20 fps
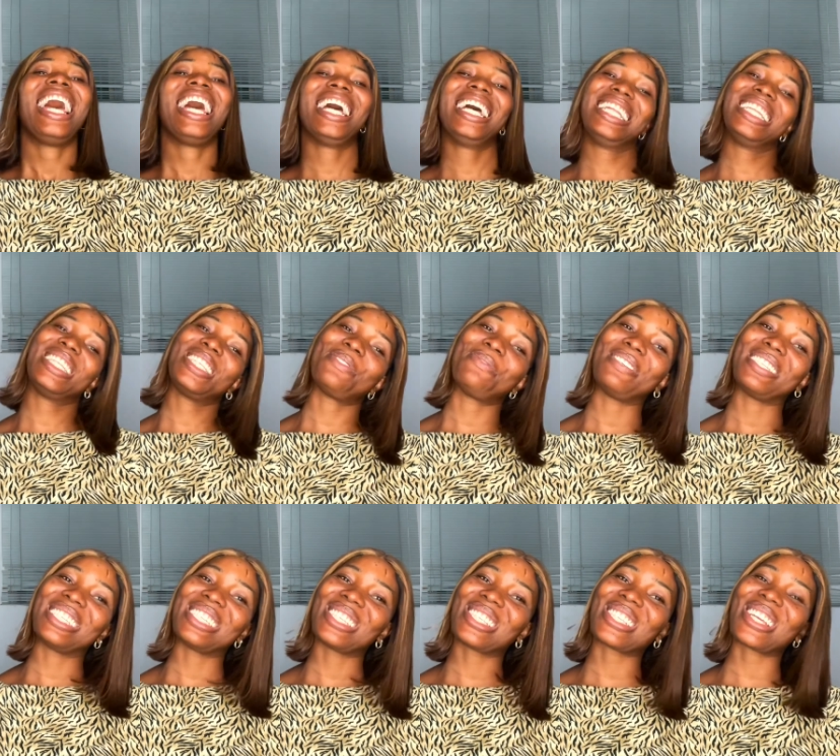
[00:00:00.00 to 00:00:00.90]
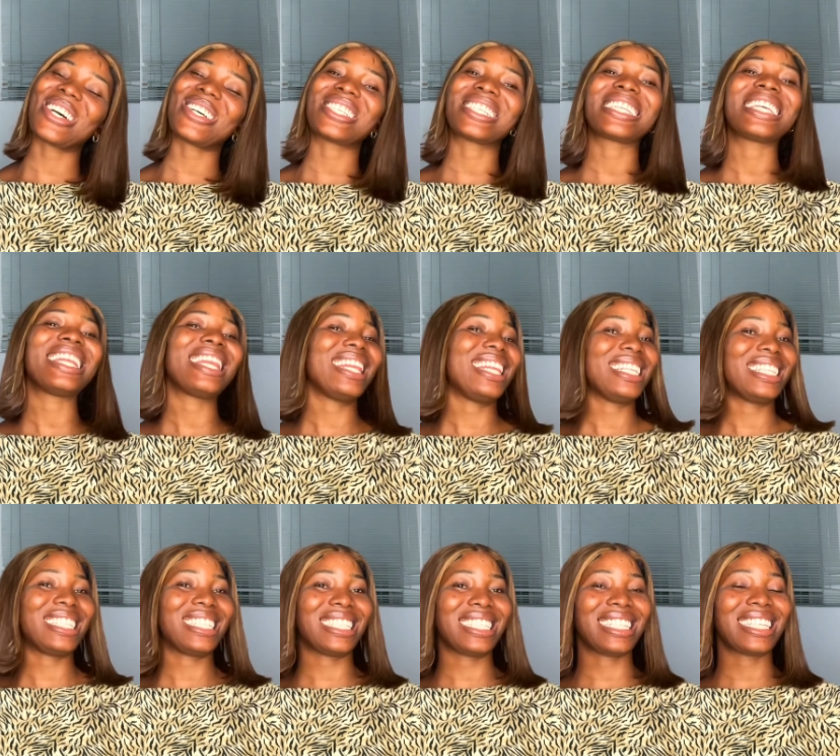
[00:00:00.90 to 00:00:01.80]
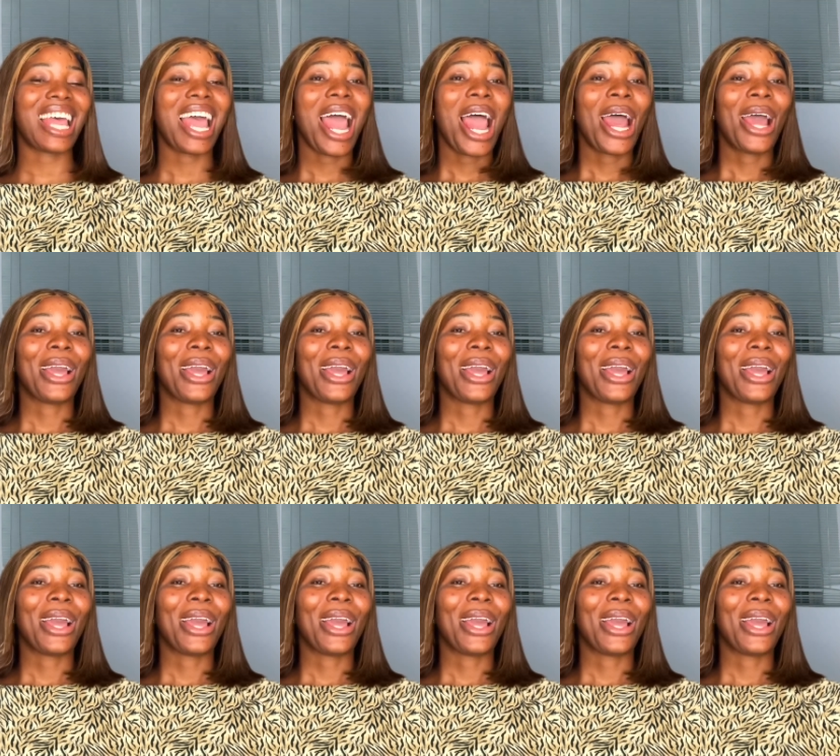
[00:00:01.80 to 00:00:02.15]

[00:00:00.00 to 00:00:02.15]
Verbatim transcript: and to be discussing this